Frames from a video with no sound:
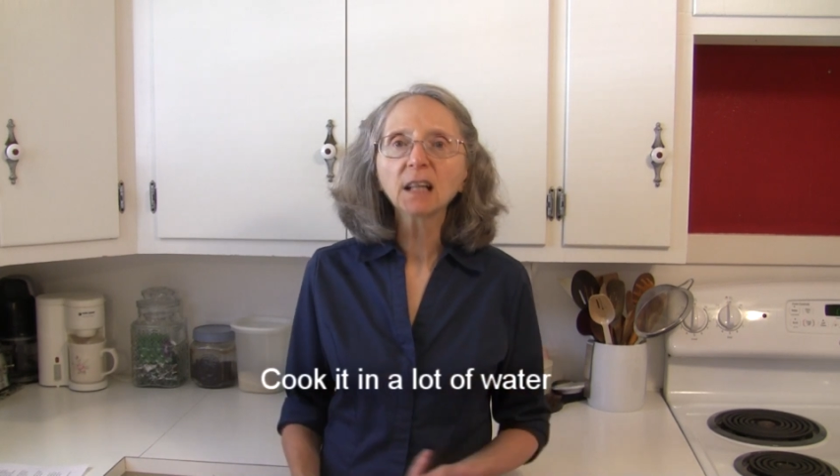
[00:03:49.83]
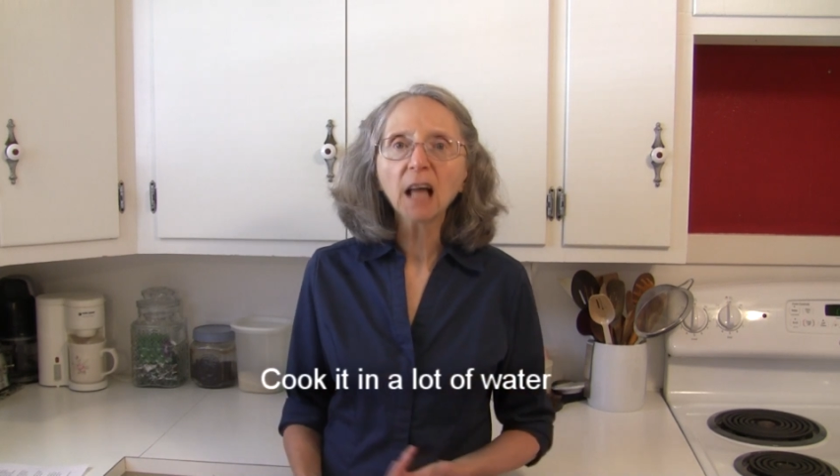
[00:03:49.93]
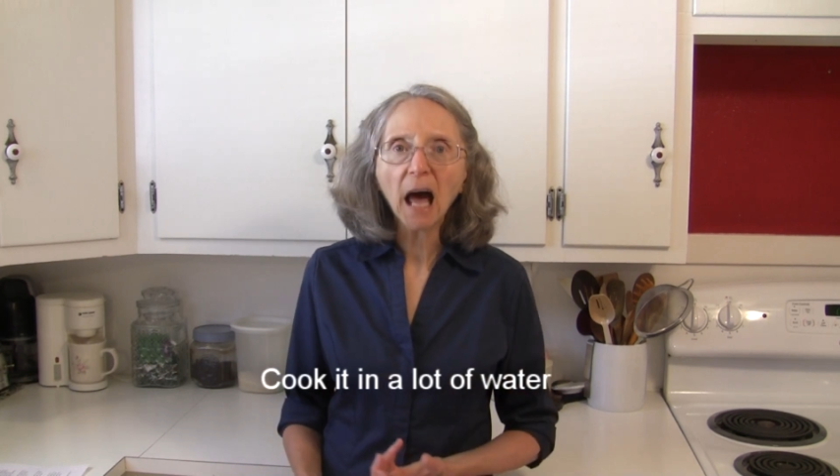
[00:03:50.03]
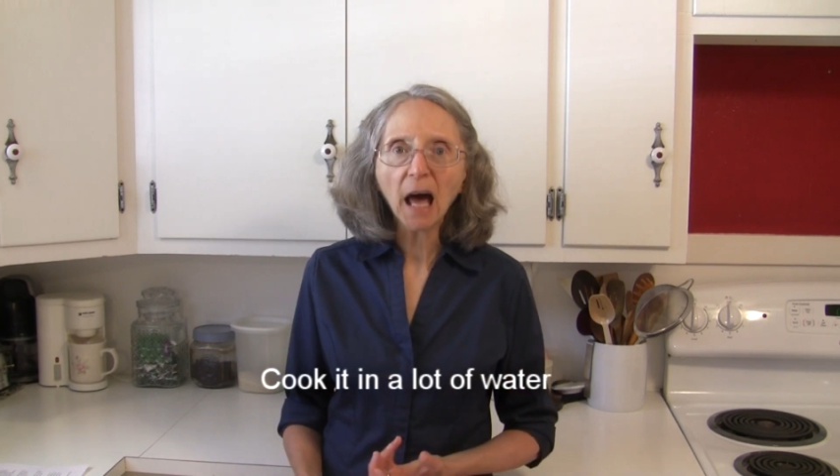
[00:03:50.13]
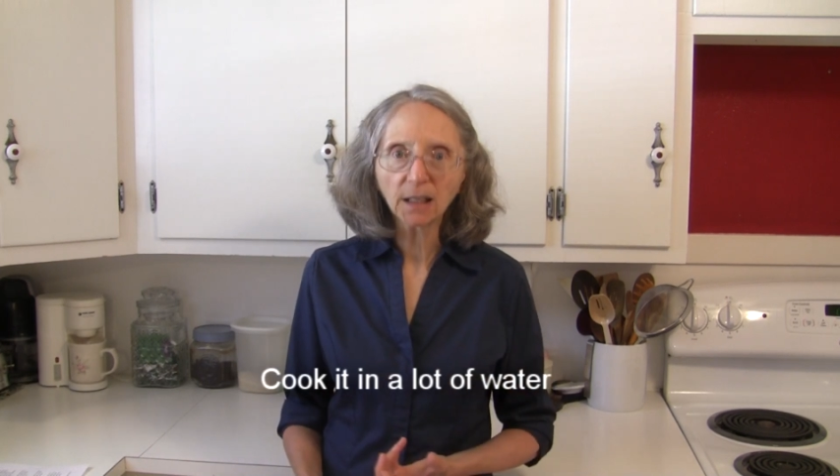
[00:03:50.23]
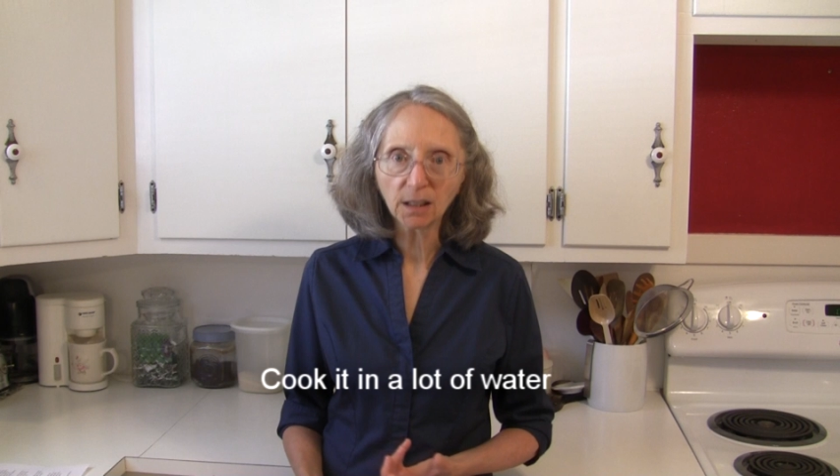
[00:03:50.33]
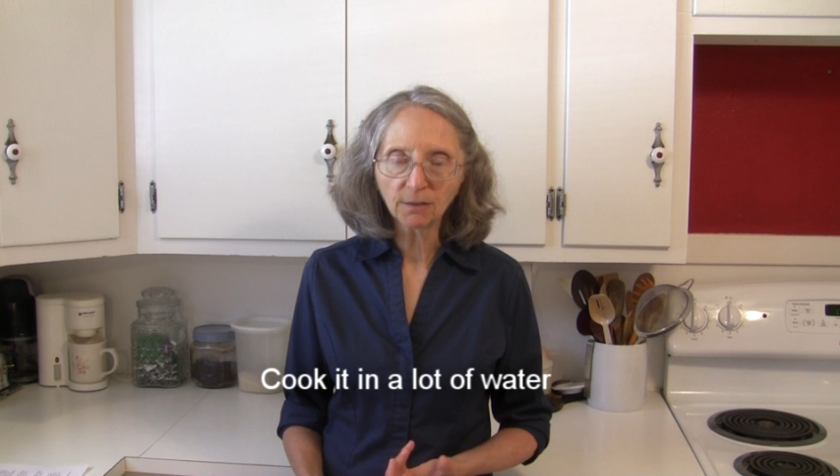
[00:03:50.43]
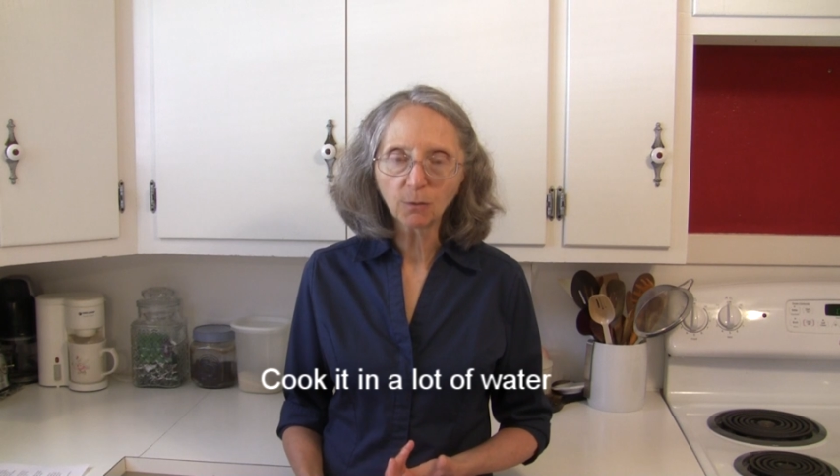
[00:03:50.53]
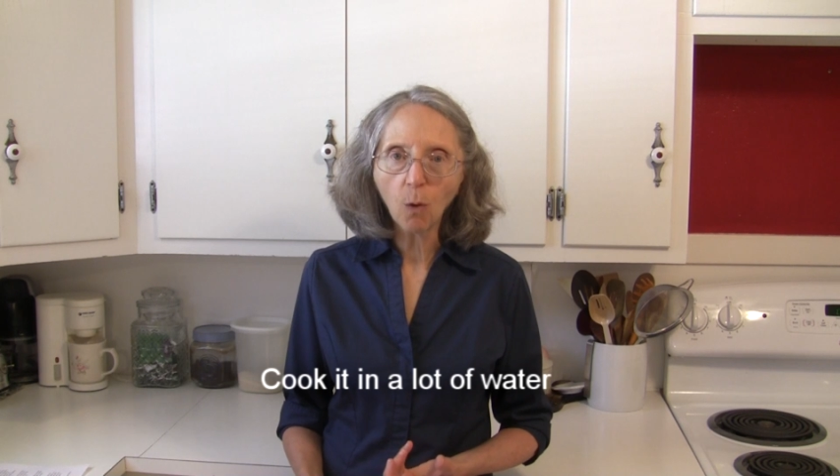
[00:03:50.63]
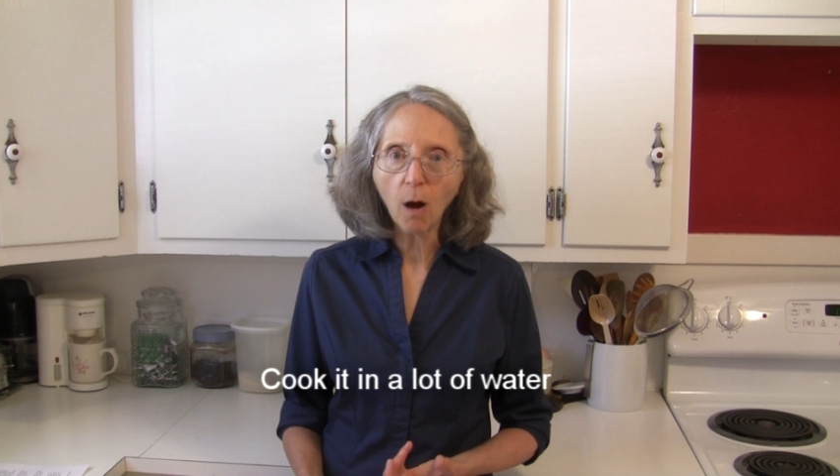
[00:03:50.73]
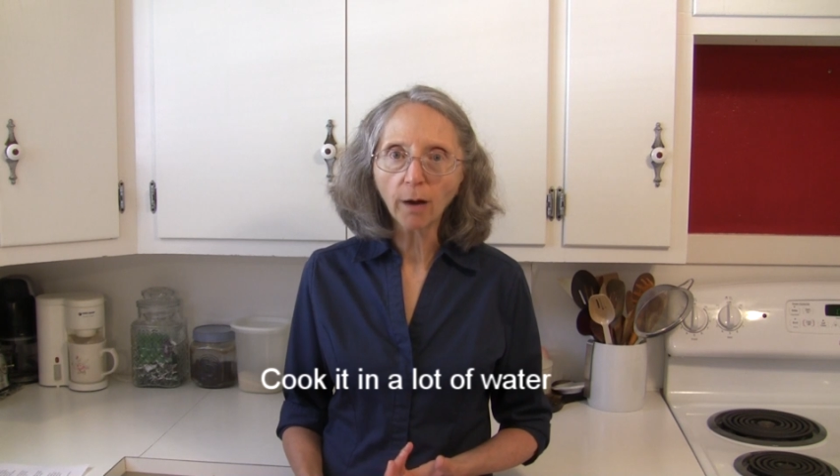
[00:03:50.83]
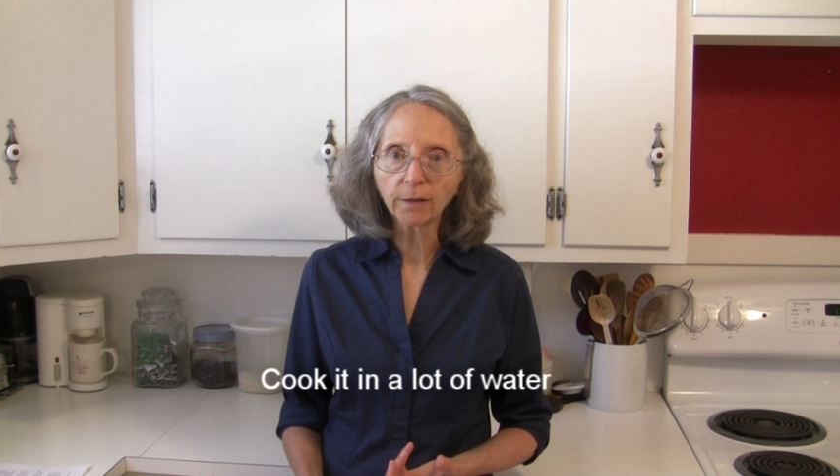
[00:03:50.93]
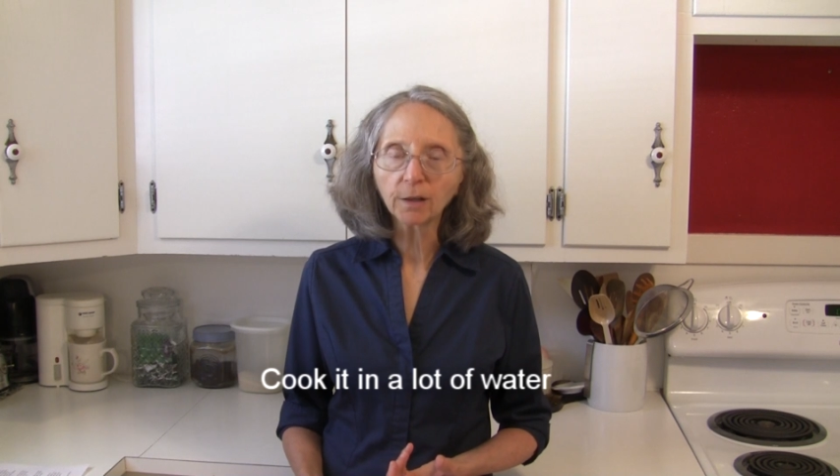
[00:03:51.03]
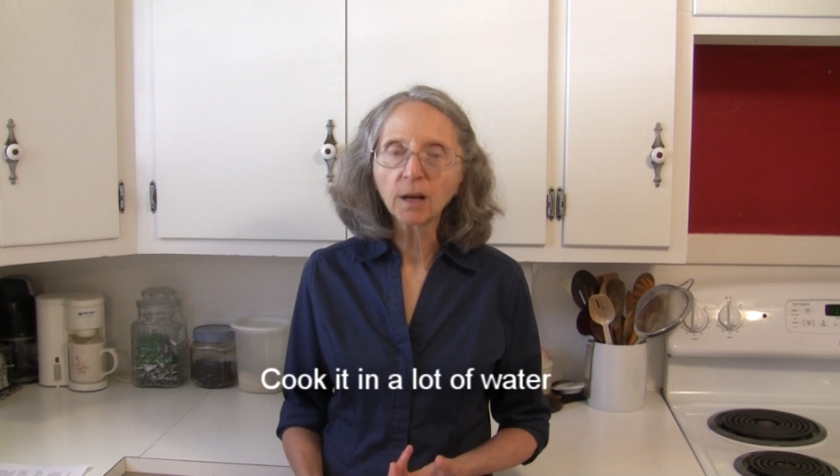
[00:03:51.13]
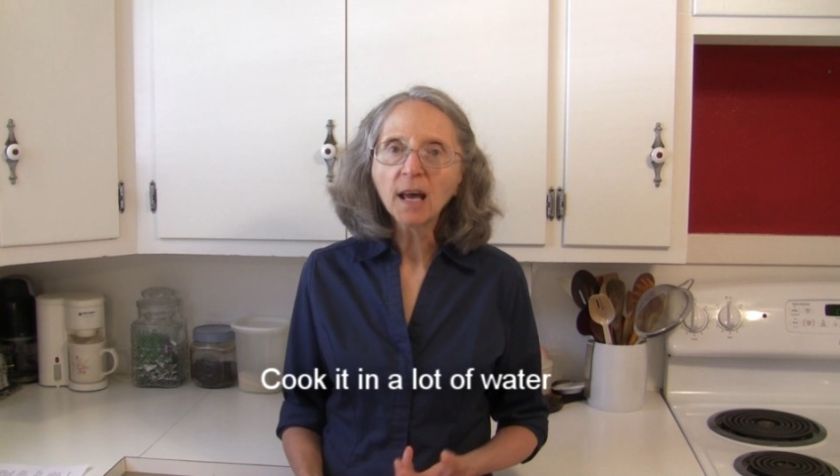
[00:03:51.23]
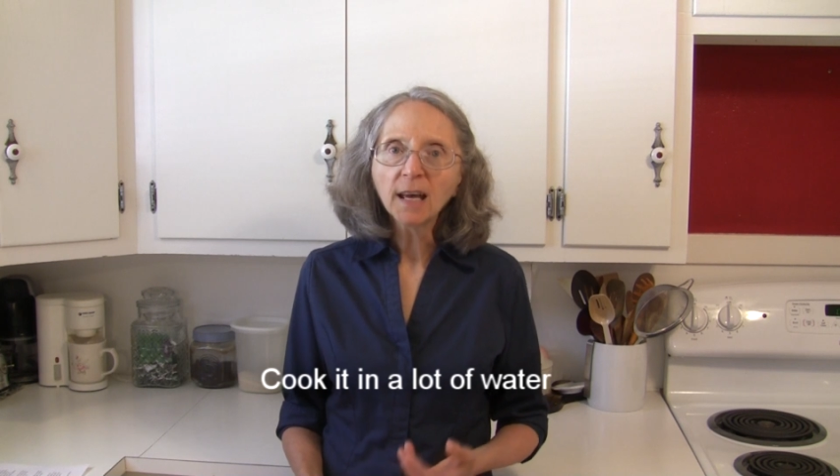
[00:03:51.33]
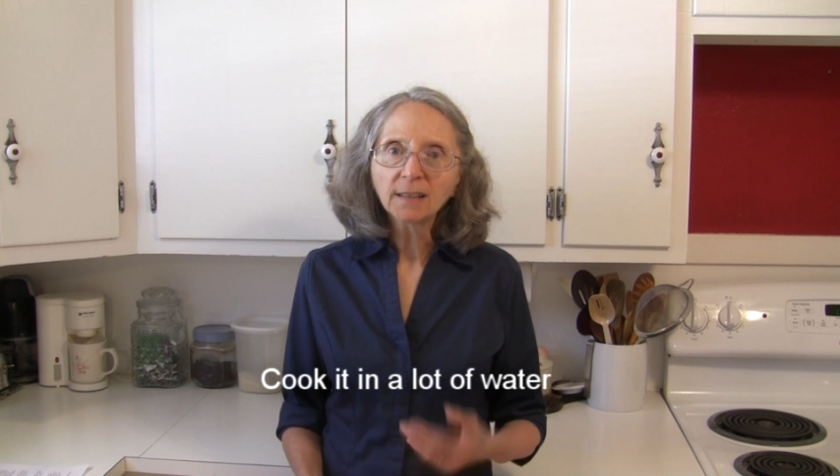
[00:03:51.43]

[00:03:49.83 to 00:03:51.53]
lot of water,